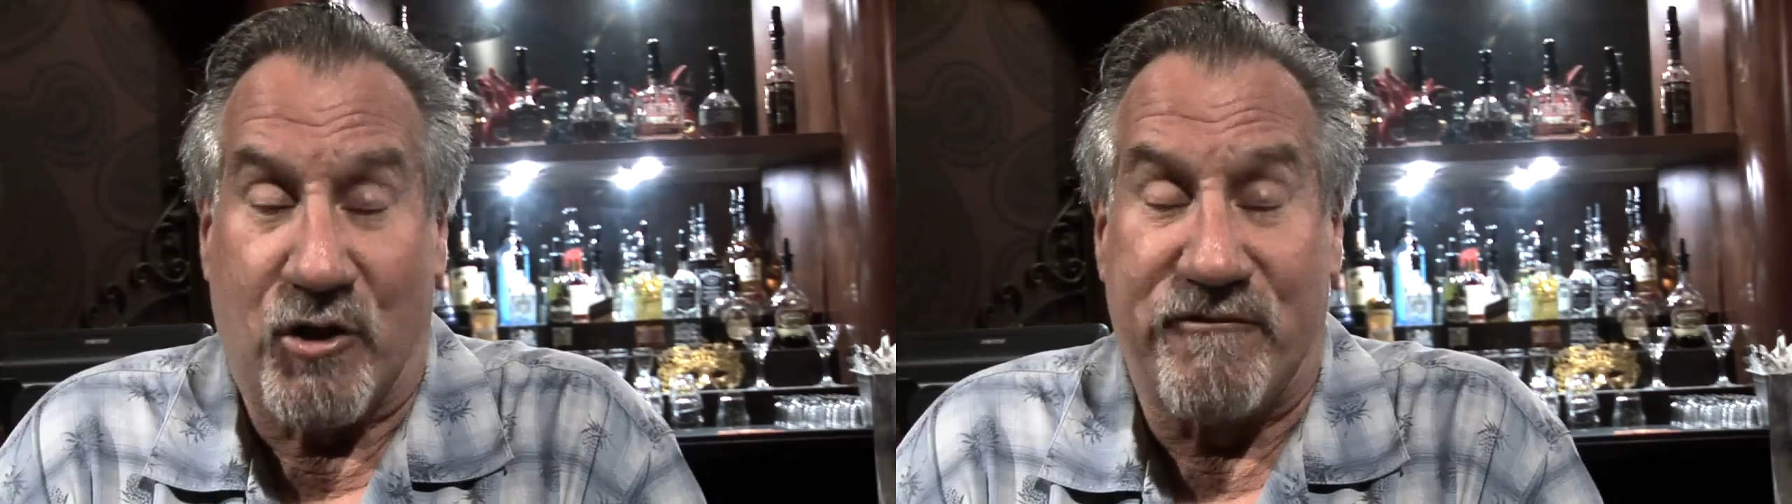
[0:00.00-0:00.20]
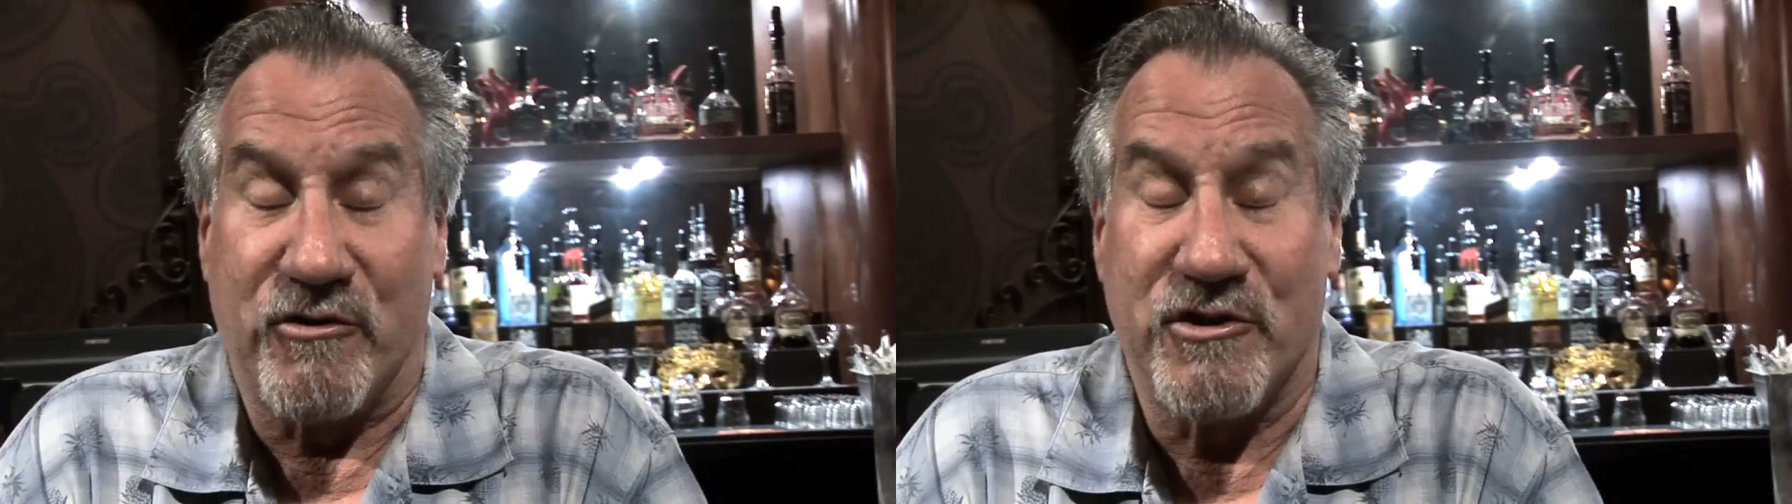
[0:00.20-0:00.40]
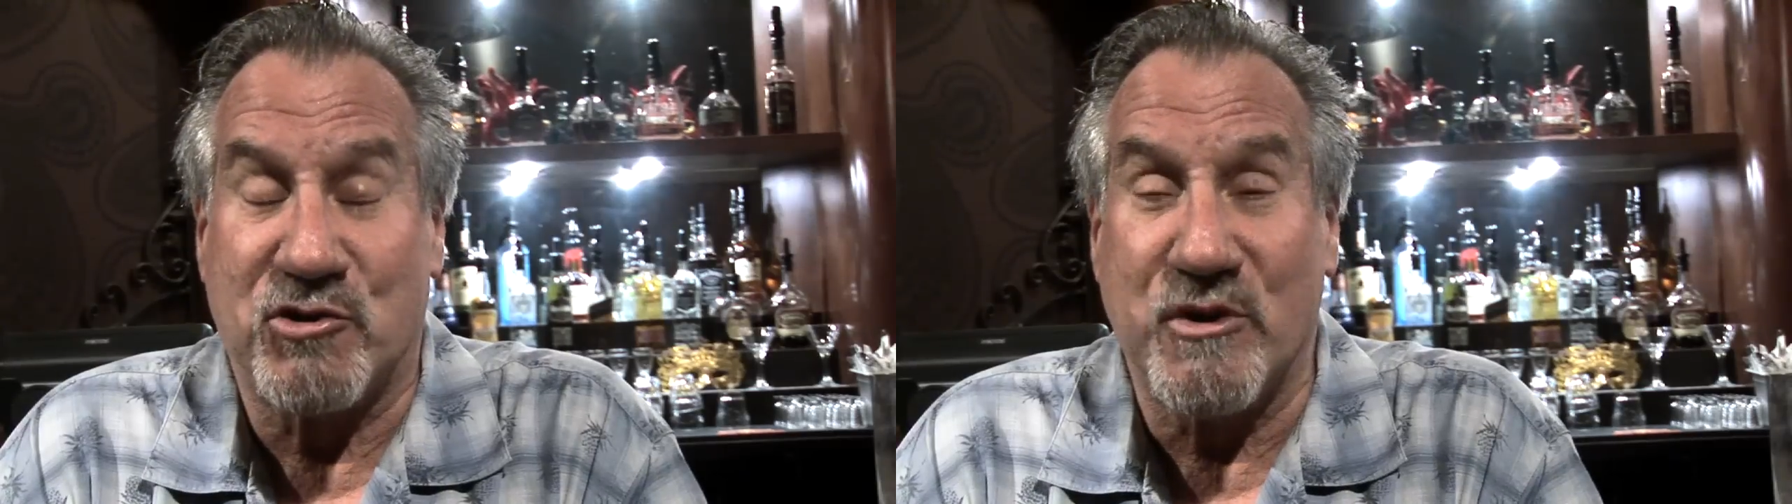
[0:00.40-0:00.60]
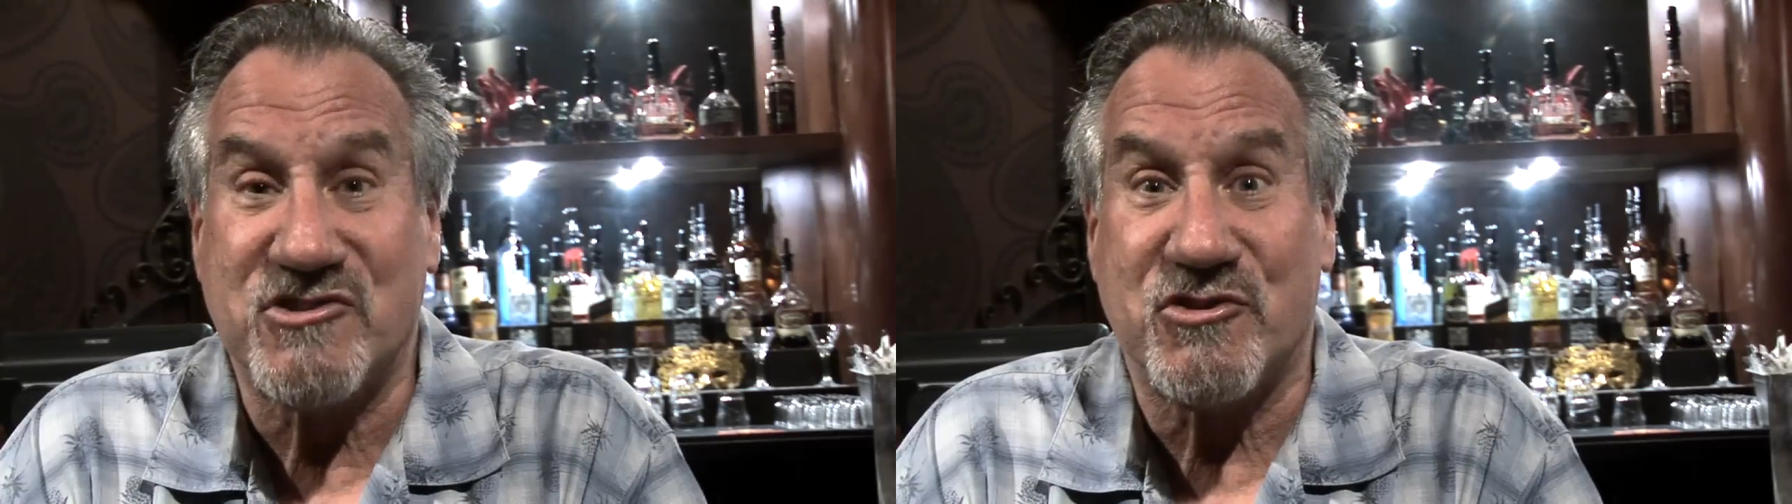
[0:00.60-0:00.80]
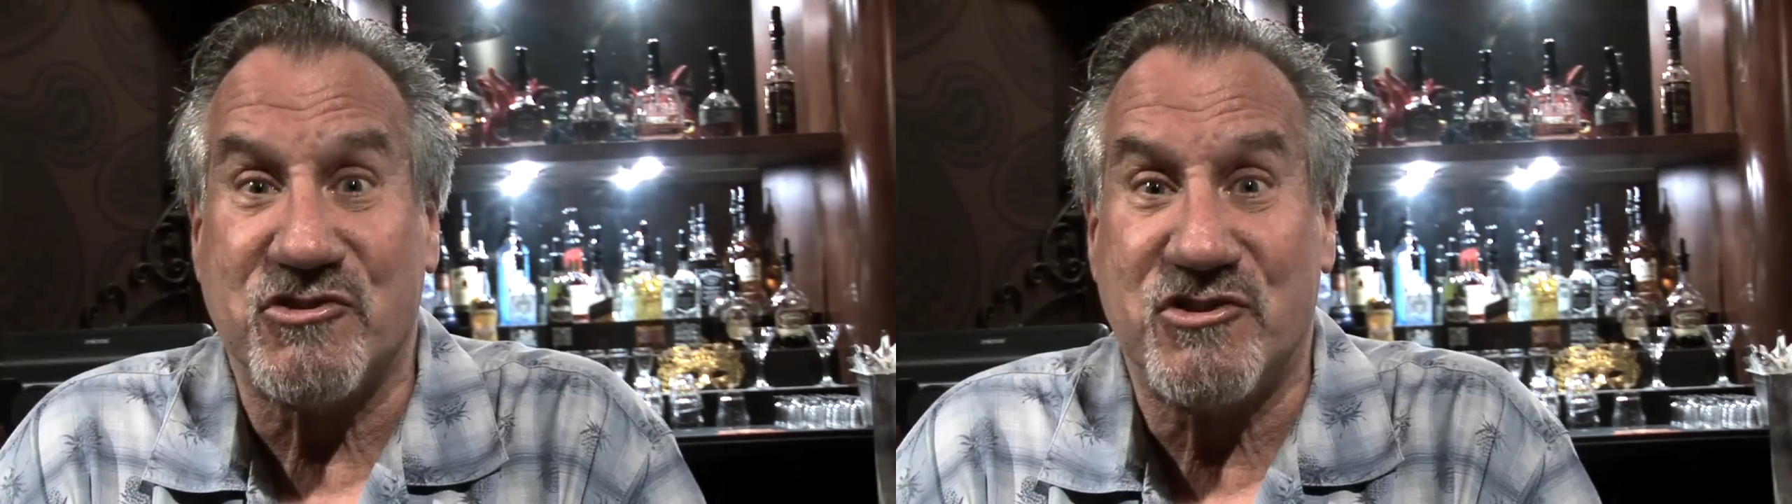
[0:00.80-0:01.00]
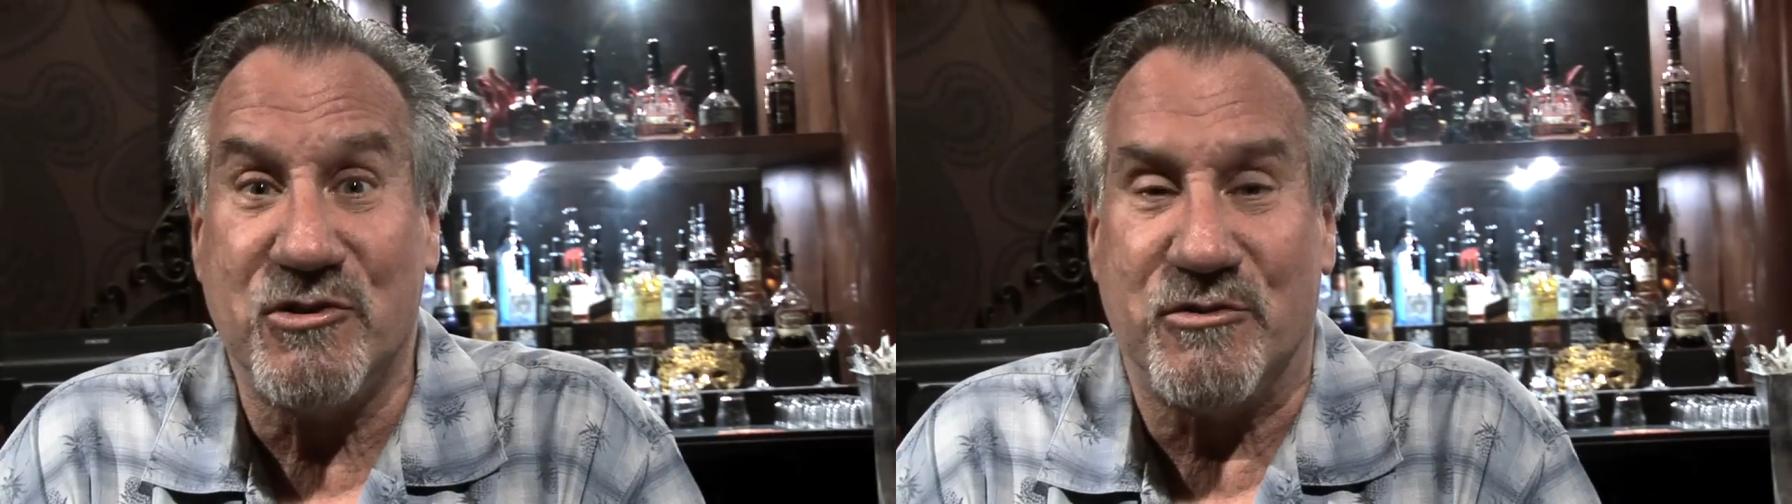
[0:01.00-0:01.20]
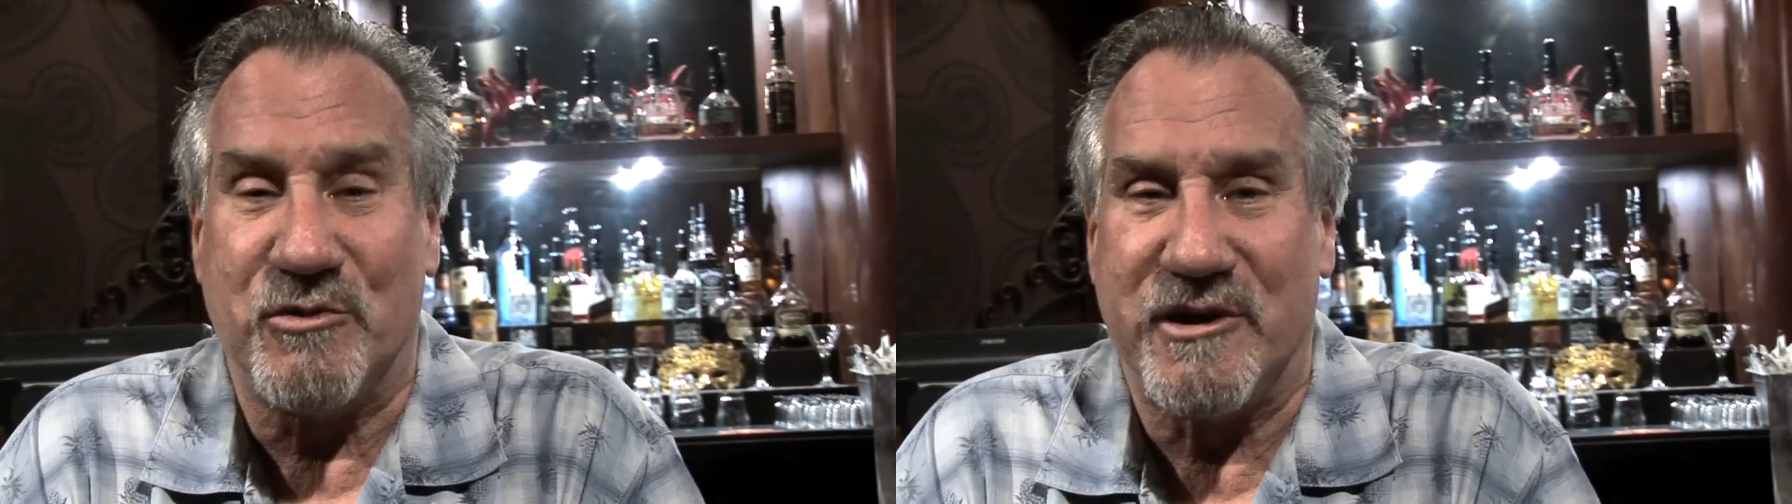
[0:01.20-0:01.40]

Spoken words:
look for the Twisters too.